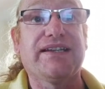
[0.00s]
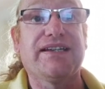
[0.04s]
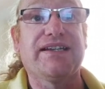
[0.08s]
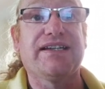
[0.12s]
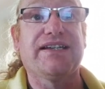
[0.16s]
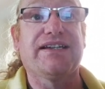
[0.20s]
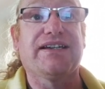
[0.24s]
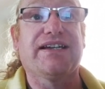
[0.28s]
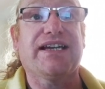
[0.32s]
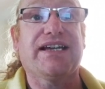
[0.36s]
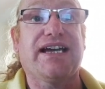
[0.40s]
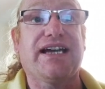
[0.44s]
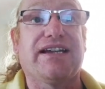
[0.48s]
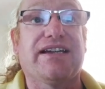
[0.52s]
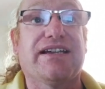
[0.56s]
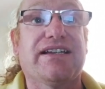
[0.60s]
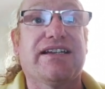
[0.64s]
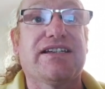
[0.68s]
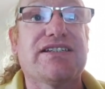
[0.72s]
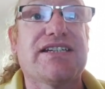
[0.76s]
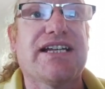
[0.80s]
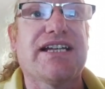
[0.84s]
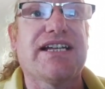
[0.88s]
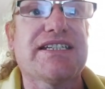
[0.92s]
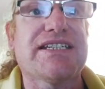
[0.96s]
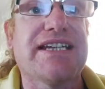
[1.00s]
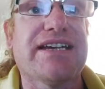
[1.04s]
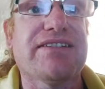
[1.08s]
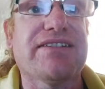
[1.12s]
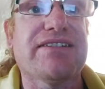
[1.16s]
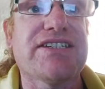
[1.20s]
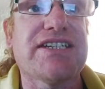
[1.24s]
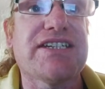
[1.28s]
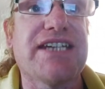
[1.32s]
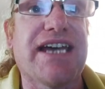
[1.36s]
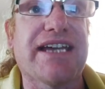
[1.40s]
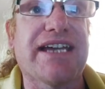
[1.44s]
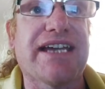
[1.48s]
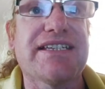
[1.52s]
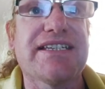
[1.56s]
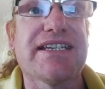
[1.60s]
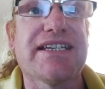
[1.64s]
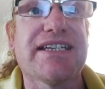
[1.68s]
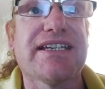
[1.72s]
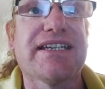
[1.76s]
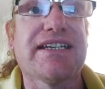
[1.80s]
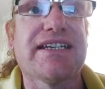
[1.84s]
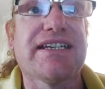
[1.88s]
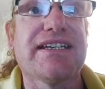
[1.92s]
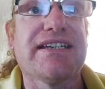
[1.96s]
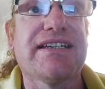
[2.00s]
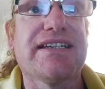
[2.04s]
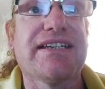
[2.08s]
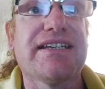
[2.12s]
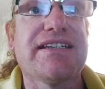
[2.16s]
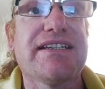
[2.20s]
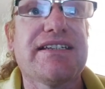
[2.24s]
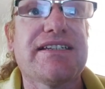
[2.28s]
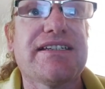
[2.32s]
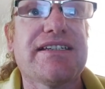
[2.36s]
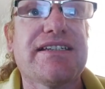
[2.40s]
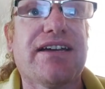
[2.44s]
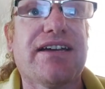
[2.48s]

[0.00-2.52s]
Okay, so that's now set. So